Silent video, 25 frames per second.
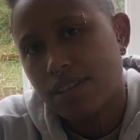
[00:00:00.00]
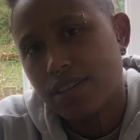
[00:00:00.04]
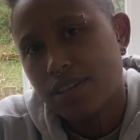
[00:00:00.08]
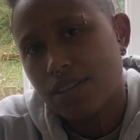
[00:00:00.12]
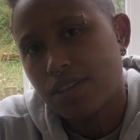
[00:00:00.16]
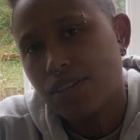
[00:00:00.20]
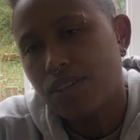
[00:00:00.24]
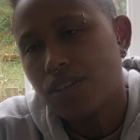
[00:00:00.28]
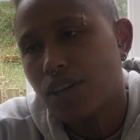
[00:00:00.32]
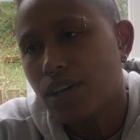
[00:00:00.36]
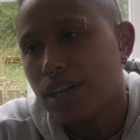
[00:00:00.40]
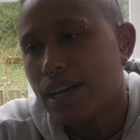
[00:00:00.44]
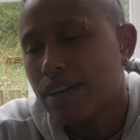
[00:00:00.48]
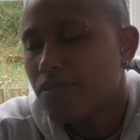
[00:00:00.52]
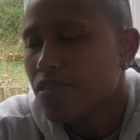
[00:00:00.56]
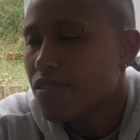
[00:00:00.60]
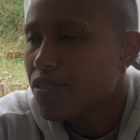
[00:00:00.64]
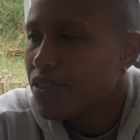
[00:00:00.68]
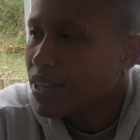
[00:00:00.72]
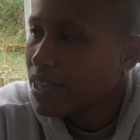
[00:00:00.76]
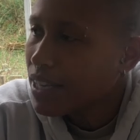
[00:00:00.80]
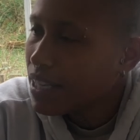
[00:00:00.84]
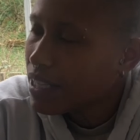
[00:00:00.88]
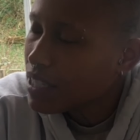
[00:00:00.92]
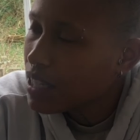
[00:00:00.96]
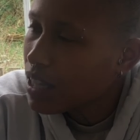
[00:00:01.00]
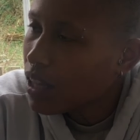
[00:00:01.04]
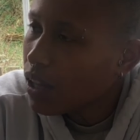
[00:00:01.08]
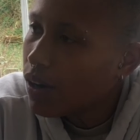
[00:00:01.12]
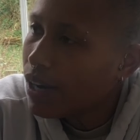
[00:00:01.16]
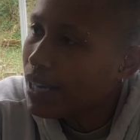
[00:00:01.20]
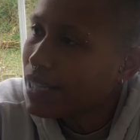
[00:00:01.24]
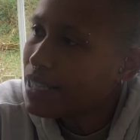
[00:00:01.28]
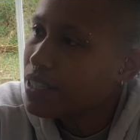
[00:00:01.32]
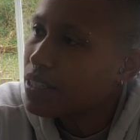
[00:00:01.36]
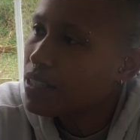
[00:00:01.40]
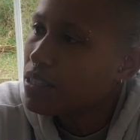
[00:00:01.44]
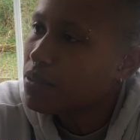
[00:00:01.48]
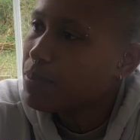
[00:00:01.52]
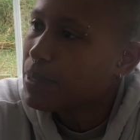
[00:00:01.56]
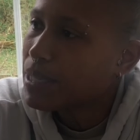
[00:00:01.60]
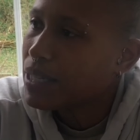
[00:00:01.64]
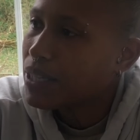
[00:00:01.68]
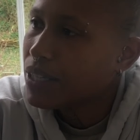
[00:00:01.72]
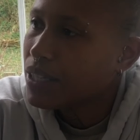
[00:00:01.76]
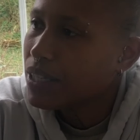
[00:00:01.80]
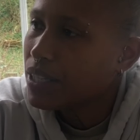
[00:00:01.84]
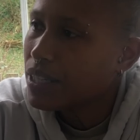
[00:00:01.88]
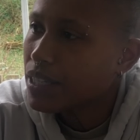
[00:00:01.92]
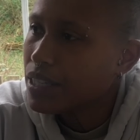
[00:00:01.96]
You know, everything is lightened
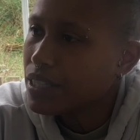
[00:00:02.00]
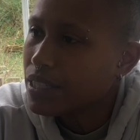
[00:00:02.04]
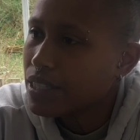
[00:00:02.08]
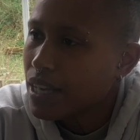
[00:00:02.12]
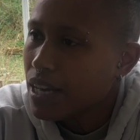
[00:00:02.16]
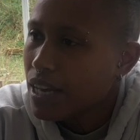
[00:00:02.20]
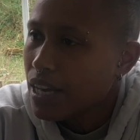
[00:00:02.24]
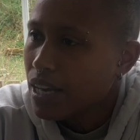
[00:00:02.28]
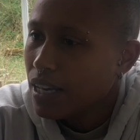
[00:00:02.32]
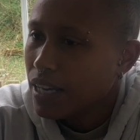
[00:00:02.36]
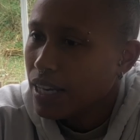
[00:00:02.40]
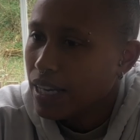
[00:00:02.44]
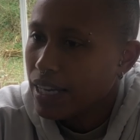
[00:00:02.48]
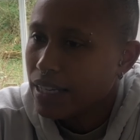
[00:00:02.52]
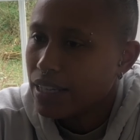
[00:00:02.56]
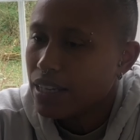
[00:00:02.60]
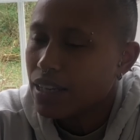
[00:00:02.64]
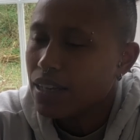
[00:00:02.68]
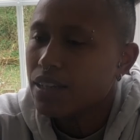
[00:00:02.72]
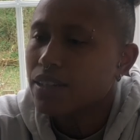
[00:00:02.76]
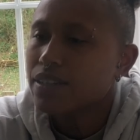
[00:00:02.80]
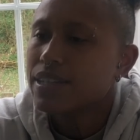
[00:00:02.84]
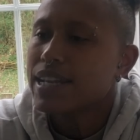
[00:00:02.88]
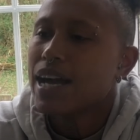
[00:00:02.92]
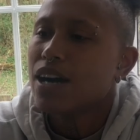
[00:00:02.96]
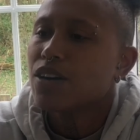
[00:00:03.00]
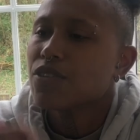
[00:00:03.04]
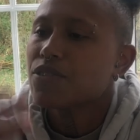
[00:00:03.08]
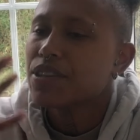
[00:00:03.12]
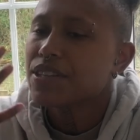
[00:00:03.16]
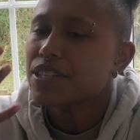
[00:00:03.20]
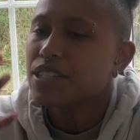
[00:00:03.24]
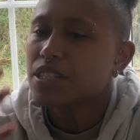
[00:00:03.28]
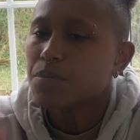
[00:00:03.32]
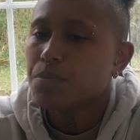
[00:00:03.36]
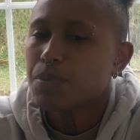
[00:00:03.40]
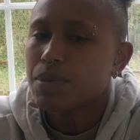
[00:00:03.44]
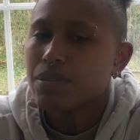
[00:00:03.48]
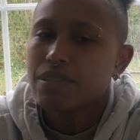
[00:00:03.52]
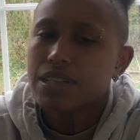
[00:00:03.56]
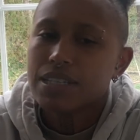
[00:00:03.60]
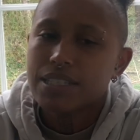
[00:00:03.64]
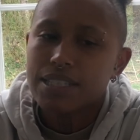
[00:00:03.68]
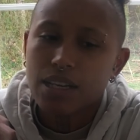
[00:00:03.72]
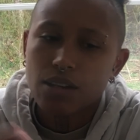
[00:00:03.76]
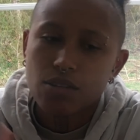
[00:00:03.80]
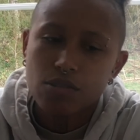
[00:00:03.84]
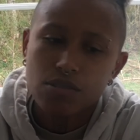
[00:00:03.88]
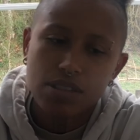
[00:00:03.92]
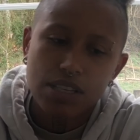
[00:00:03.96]
because now the spirit
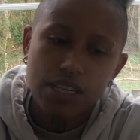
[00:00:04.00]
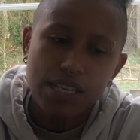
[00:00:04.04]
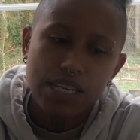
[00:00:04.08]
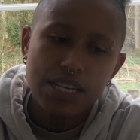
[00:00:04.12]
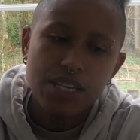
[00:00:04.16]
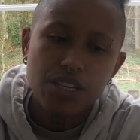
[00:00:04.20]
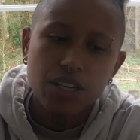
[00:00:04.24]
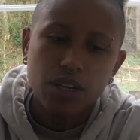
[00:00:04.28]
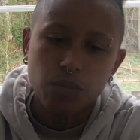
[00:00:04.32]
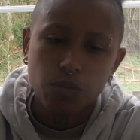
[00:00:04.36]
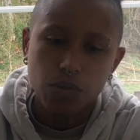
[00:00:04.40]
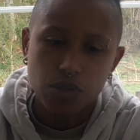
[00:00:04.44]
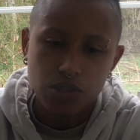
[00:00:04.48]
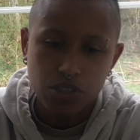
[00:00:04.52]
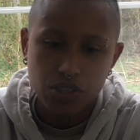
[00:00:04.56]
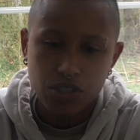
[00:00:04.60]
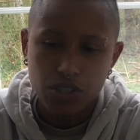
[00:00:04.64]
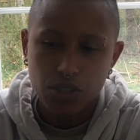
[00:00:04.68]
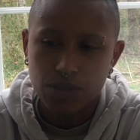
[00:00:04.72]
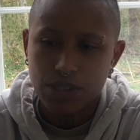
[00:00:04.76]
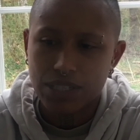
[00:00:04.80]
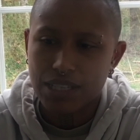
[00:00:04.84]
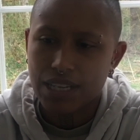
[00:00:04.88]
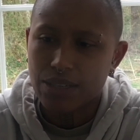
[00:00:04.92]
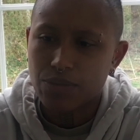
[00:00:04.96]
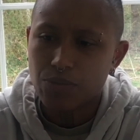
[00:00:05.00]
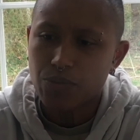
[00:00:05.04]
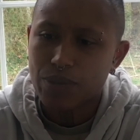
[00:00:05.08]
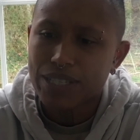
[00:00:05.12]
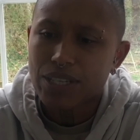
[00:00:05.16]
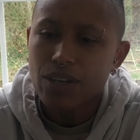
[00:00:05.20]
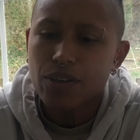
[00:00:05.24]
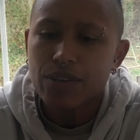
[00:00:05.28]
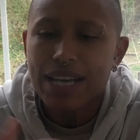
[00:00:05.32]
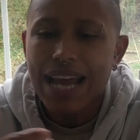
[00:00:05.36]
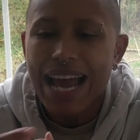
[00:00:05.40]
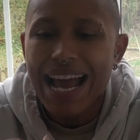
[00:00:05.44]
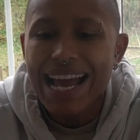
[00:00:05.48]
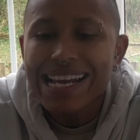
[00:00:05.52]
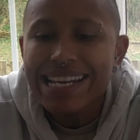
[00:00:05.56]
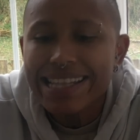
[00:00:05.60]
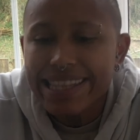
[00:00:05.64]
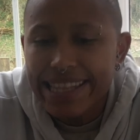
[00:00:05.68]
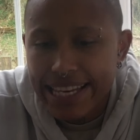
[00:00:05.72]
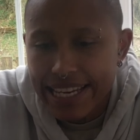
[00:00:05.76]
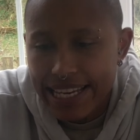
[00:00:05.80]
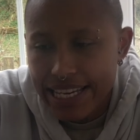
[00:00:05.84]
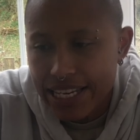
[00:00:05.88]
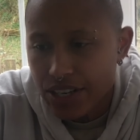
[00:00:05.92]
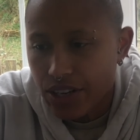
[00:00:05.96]
tells the ego what to do. And we don't hate
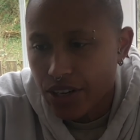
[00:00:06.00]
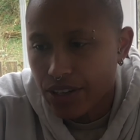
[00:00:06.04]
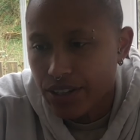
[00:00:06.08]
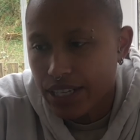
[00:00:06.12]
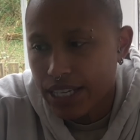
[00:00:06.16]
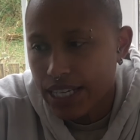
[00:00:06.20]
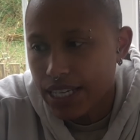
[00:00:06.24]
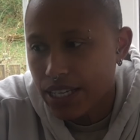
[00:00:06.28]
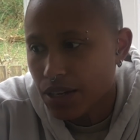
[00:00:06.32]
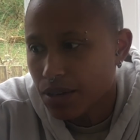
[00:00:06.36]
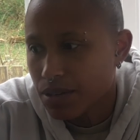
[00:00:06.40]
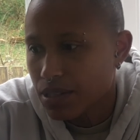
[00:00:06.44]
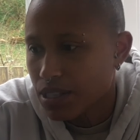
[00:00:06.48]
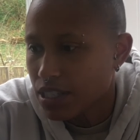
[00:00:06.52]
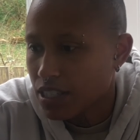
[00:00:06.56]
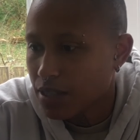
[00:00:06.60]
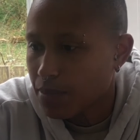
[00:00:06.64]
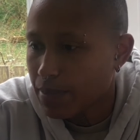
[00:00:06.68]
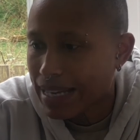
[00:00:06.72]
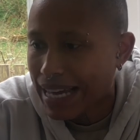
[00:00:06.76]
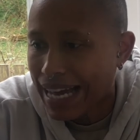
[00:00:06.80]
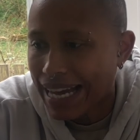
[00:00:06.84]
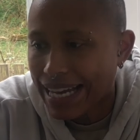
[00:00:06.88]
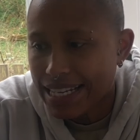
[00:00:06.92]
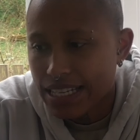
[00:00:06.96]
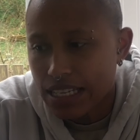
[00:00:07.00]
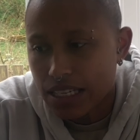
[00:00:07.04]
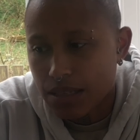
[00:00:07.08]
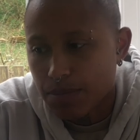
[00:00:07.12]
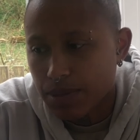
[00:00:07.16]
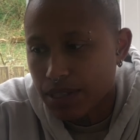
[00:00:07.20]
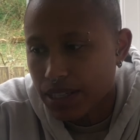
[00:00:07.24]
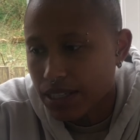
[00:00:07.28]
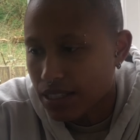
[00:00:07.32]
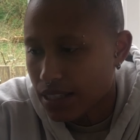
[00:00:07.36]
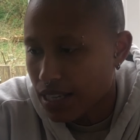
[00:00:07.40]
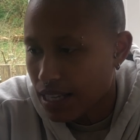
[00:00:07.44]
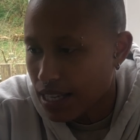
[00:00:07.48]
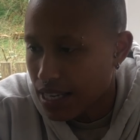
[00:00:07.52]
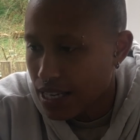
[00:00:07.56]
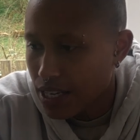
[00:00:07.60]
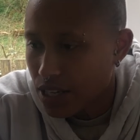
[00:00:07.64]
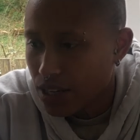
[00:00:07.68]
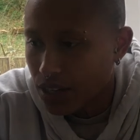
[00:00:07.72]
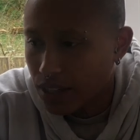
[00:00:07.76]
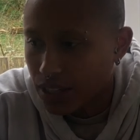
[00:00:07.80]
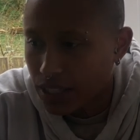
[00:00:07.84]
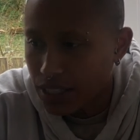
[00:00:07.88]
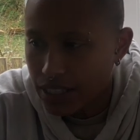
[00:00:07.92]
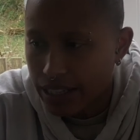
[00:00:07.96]
the ego. The ego isn't to be hated because the
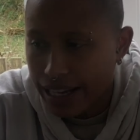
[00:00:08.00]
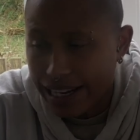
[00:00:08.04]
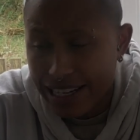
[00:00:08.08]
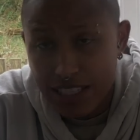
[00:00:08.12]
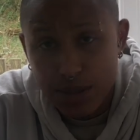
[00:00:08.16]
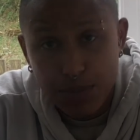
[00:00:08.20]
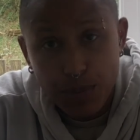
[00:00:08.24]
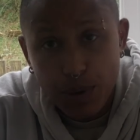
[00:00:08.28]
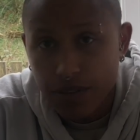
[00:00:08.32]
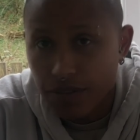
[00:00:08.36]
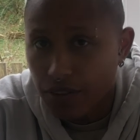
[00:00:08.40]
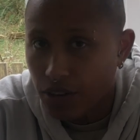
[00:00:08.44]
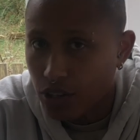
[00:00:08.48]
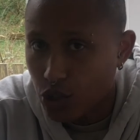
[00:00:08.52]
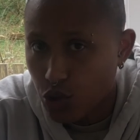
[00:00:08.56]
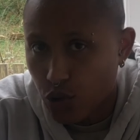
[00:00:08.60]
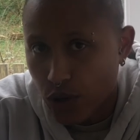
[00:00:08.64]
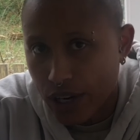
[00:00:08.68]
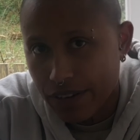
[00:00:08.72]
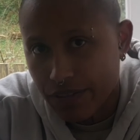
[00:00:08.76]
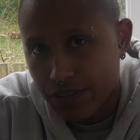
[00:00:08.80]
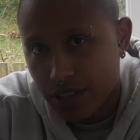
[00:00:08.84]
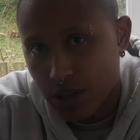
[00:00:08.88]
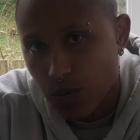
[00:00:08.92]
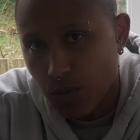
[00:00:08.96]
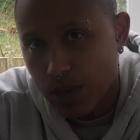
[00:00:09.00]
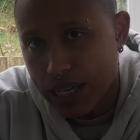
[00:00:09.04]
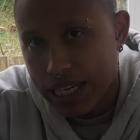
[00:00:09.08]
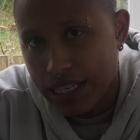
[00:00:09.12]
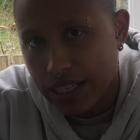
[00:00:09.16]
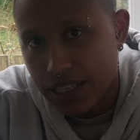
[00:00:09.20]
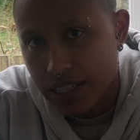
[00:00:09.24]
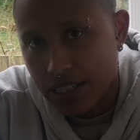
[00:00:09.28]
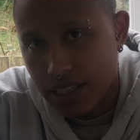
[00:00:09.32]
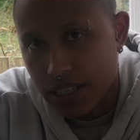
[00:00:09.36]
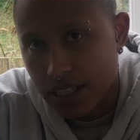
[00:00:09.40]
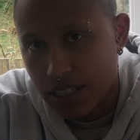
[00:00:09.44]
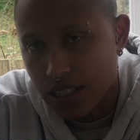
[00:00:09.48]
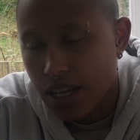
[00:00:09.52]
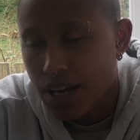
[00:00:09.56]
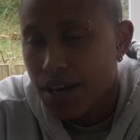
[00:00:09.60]
ego contains both our strengths and weaknesses.